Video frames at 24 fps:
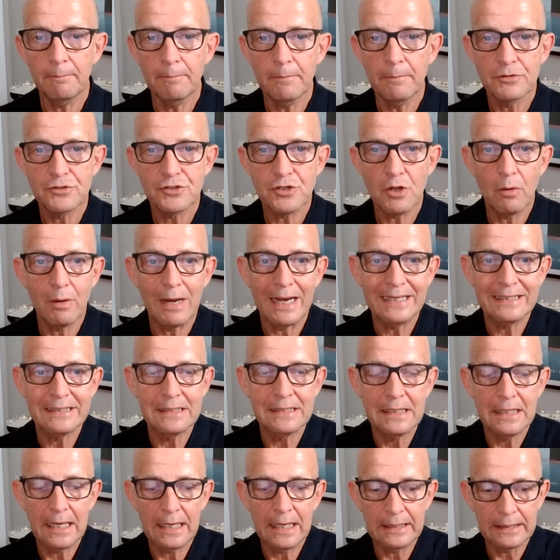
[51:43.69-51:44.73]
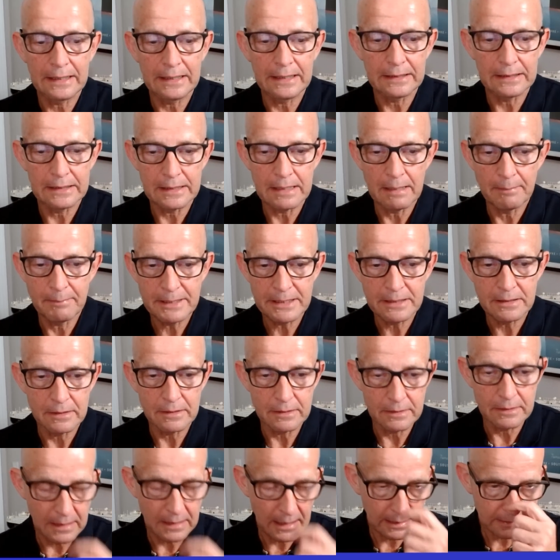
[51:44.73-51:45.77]
So I mean,
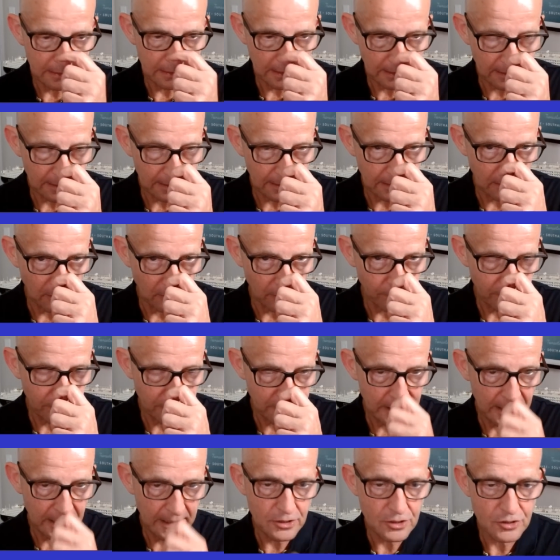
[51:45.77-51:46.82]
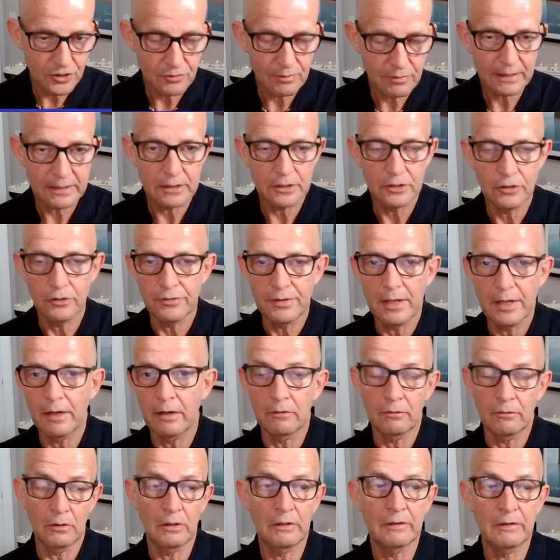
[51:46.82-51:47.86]
I think a lot of it hinges around, they are
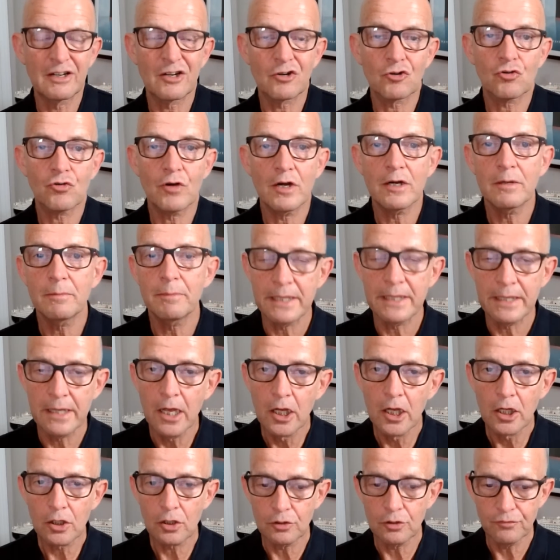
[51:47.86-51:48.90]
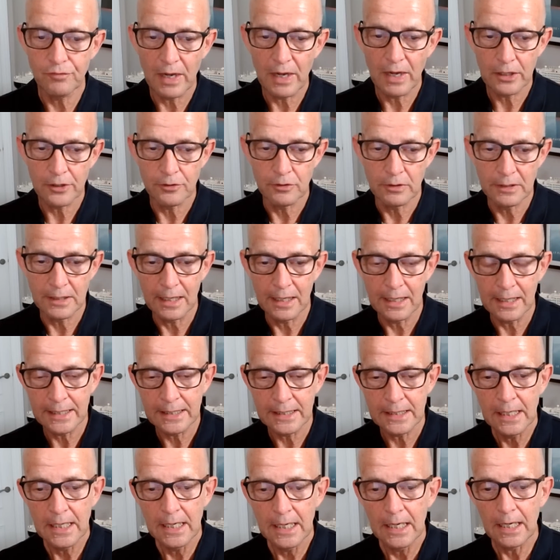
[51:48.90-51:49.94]
an incredibly good value line.
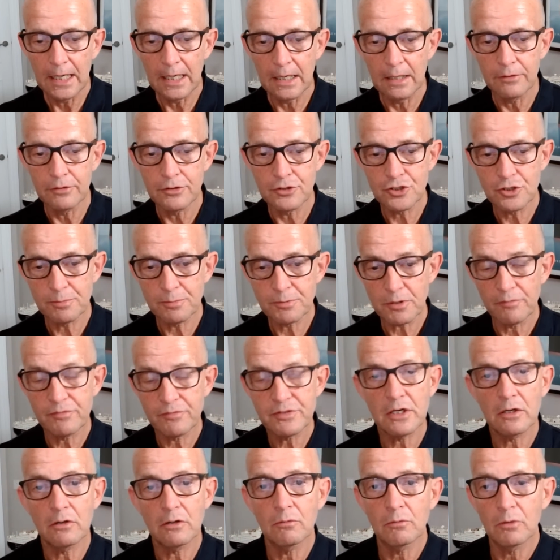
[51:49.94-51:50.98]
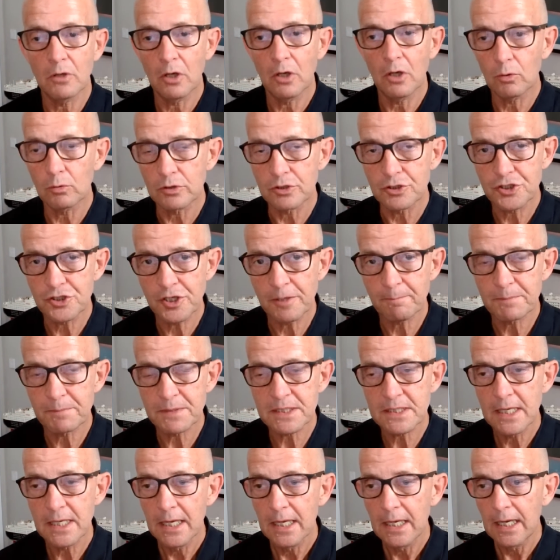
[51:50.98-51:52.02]
The ships obviously are older ships,
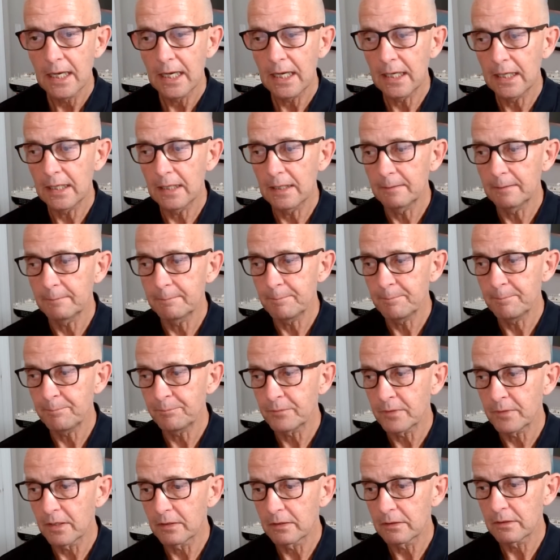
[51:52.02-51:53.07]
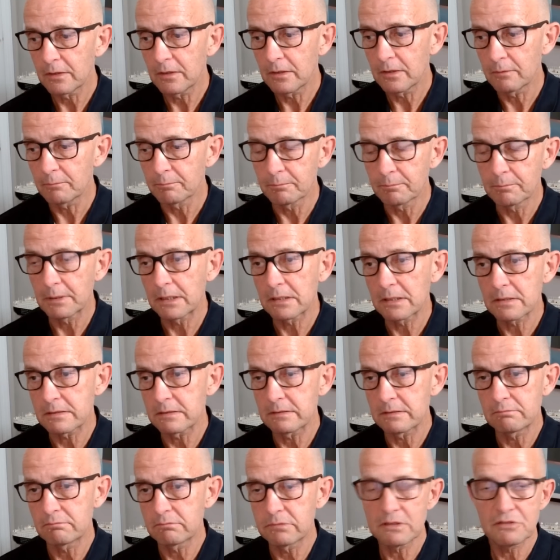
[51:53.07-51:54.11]
because
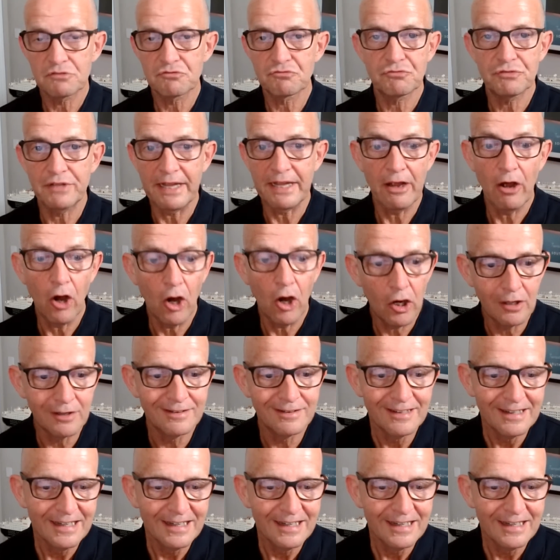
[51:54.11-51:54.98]
they are.